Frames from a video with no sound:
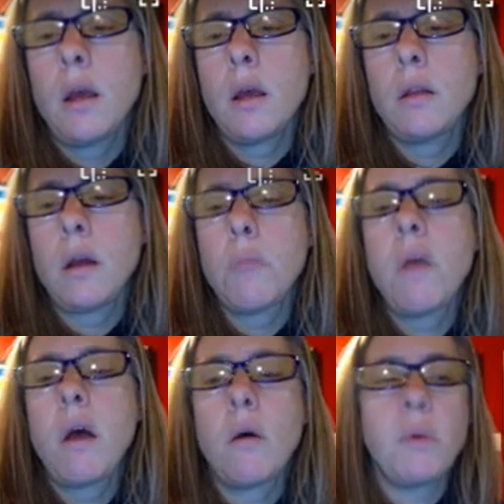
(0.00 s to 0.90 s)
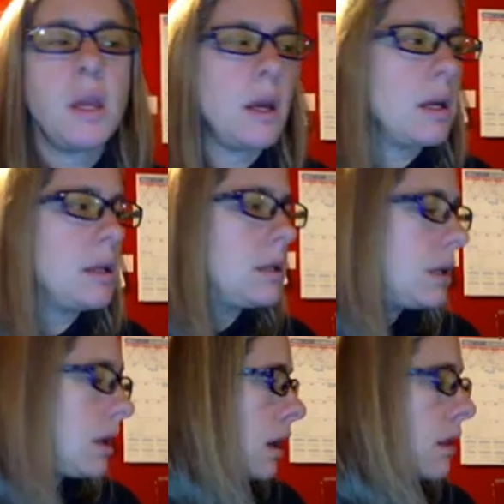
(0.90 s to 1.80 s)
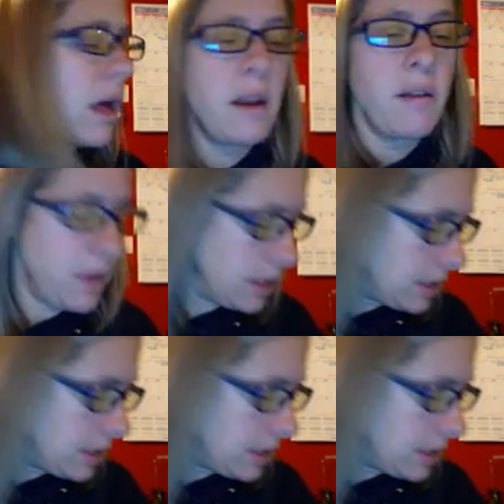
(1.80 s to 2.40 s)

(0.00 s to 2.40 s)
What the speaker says: dumbbell because a lot of this